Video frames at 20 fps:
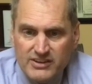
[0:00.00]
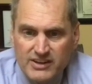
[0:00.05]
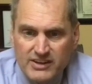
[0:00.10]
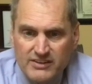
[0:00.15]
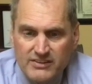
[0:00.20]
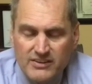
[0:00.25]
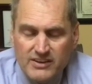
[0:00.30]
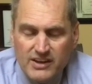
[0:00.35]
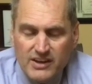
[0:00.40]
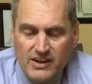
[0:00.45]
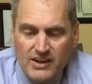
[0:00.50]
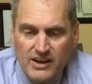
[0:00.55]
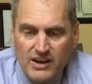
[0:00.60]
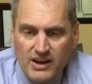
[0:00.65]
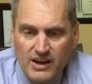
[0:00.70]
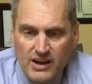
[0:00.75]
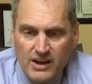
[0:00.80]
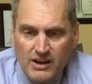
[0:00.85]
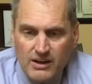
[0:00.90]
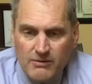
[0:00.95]
And
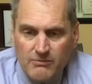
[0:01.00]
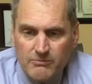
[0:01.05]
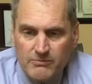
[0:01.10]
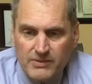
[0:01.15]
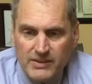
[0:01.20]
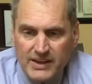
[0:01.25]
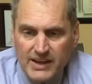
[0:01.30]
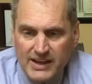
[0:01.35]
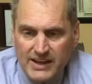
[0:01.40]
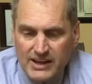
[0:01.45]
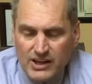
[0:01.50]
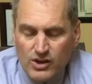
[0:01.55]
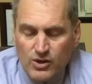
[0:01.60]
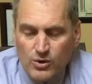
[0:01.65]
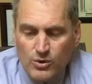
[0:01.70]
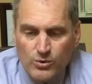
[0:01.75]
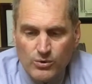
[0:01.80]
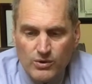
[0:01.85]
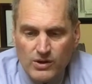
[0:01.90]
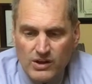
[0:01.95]
they kind of
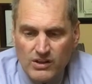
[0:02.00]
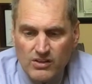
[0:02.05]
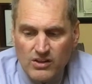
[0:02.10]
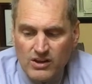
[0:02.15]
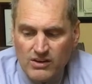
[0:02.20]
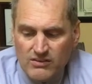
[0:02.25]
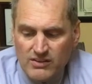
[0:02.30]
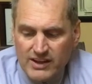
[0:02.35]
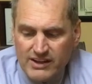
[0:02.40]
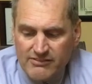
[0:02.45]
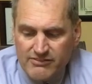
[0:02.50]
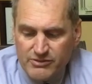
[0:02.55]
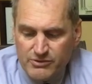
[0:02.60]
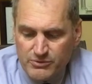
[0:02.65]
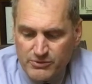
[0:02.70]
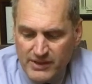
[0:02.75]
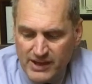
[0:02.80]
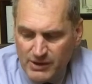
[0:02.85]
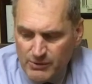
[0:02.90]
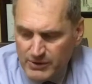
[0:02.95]
go along life
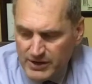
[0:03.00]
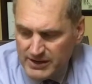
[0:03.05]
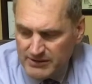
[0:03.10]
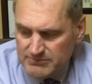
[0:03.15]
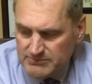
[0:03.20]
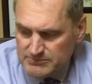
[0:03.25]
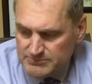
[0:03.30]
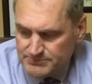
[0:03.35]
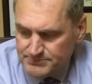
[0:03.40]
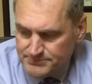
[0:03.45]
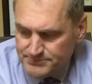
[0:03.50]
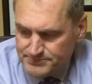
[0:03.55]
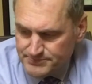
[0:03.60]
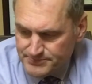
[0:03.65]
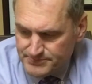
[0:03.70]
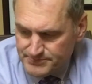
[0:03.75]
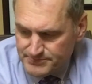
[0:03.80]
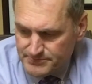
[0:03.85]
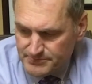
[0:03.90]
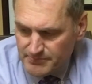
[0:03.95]
through that way.
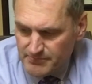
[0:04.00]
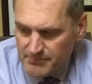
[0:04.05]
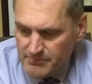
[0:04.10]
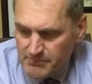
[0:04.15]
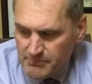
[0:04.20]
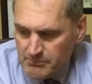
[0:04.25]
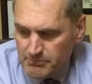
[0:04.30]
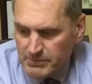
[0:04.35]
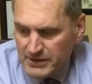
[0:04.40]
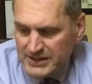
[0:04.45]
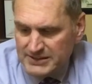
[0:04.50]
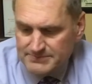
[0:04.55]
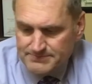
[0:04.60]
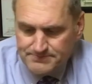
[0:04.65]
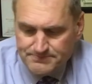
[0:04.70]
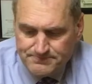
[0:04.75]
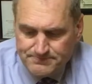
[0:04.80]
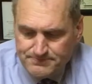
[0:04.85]
But